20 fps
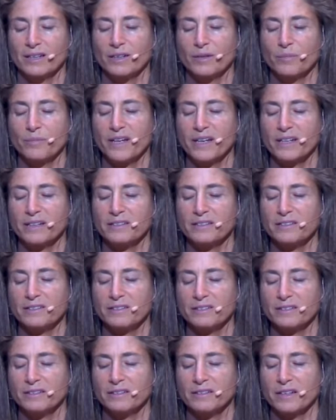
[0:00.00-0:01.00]

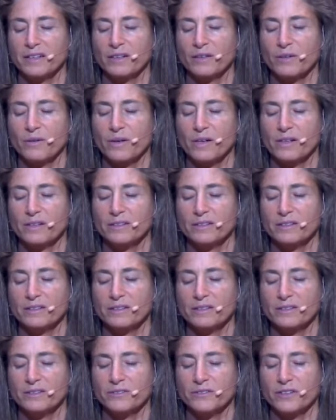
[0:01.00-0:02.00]
Imagine that that
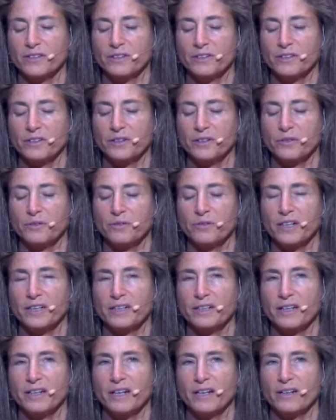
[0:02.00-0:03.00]
quality is filling you
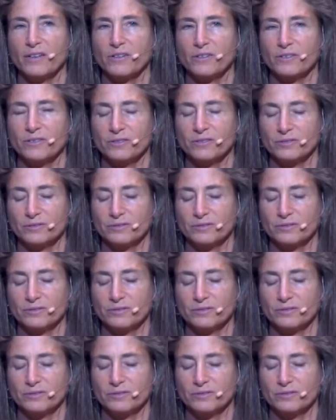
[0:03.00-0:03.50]
right now.